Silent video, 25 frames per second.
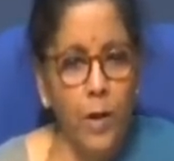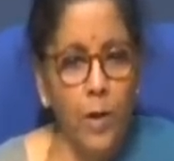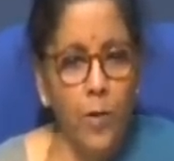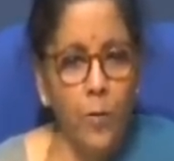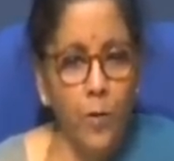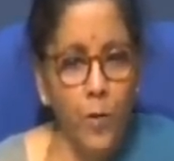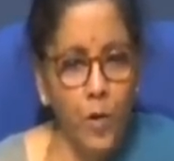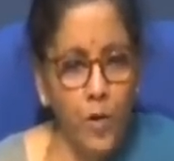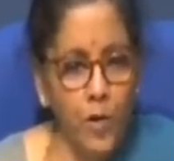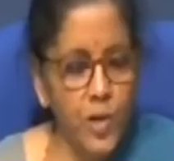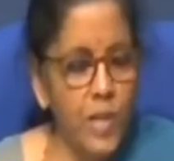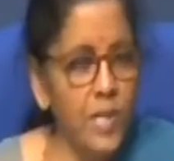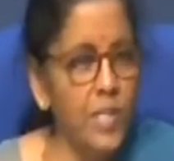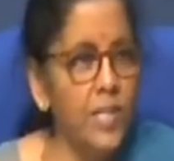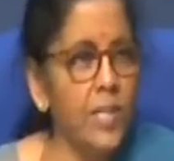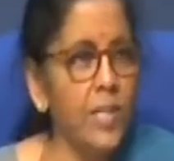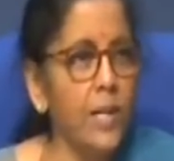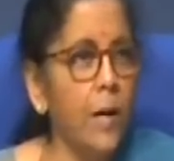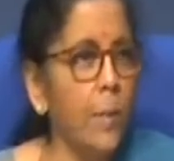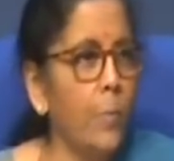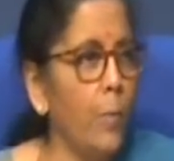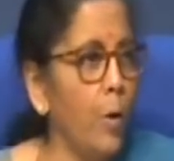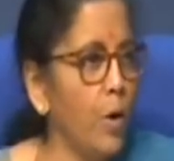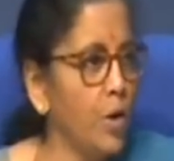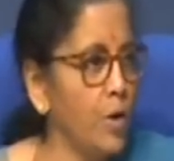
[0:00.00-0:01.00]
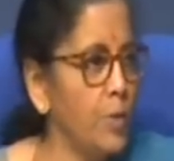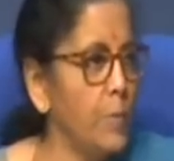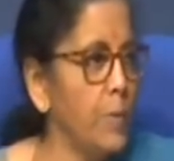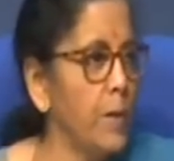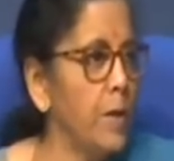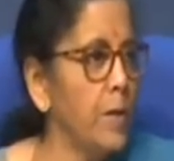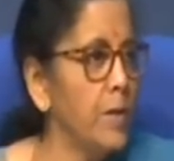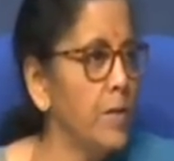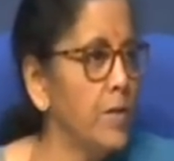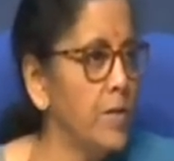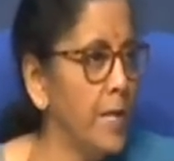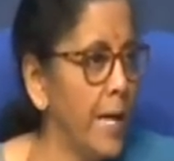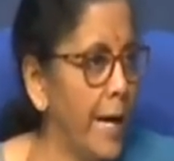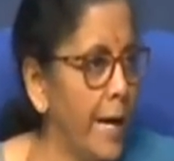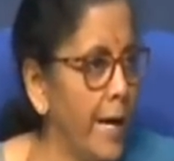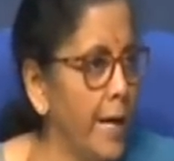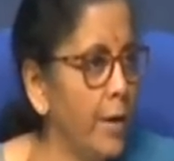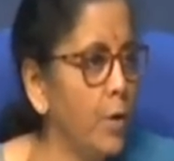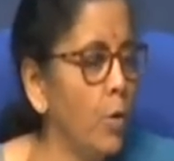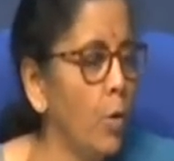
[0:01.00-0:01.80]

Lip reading: for setting up hospitals and